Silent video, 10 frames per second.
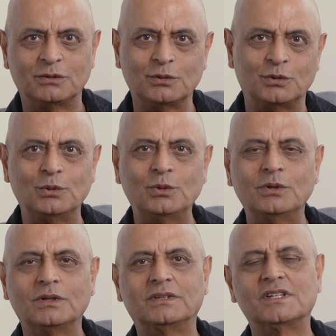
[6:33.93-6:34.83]
to do
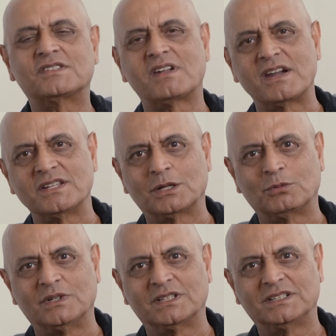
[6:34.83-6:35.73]
the strategic
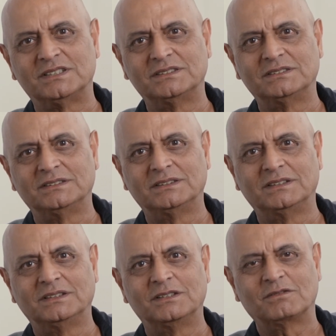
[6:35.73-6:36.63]
work.
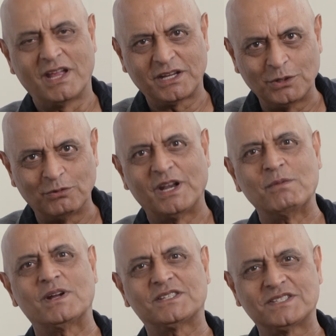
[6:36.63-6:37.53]
Thank you very
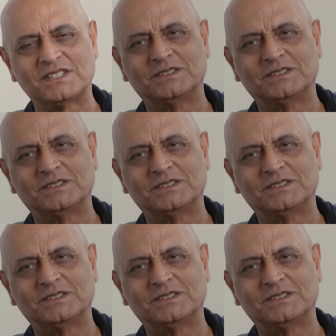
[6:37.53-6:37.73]
much.